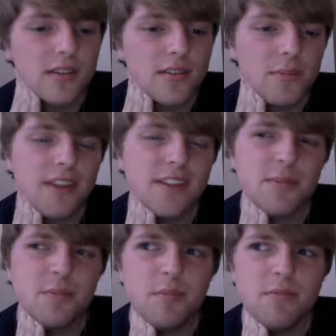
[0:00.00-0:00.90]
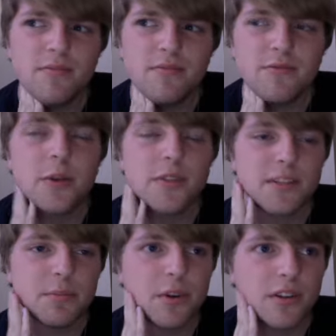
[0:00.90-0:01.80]
made this wrote this
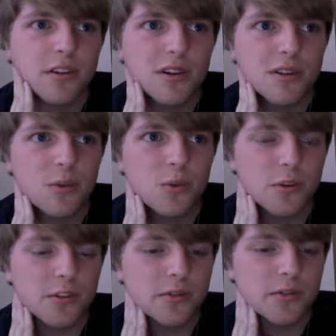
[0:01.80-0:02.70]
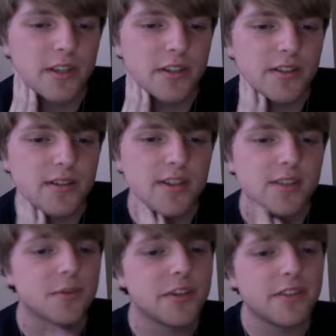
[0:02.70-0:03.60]
book called The World's Religions.
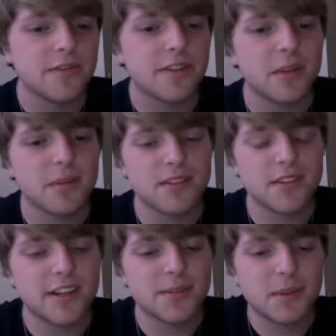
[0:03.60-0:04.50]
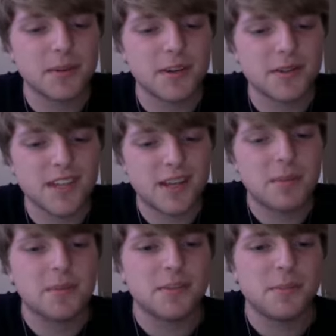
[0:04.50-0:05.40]
He's really famous. You guys probably know his name.
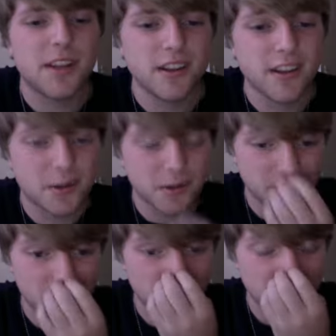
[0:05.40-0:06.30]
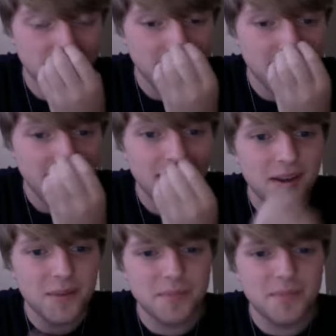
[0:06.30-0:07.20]
I'm just being an ignorant human.
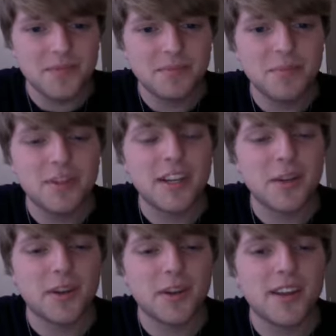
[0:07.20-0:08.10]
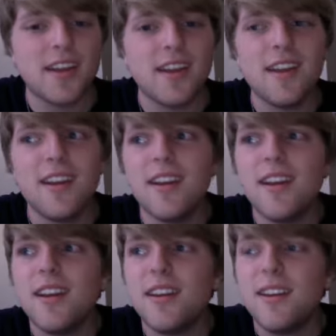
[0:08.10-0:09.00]
But anyway,
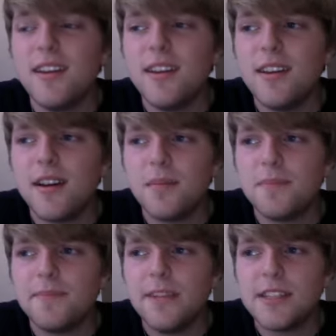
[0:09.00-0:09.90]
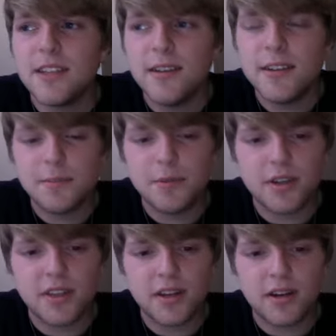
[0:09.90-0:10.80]
he said in his
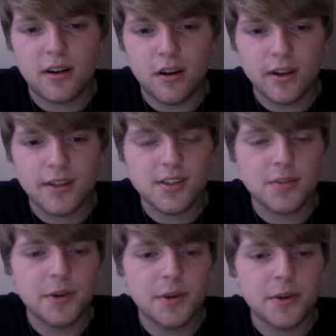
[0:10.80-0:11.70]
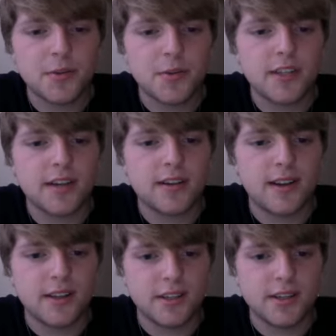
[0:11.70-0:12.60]
book that art is spiritual
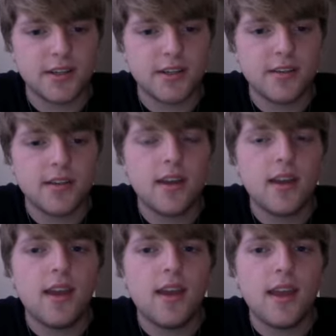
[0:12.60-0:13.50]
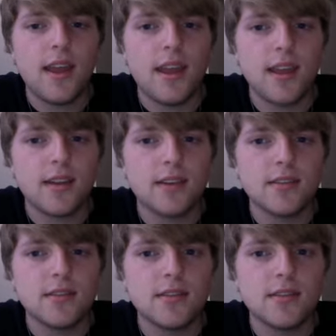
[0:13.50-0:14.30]
technology, and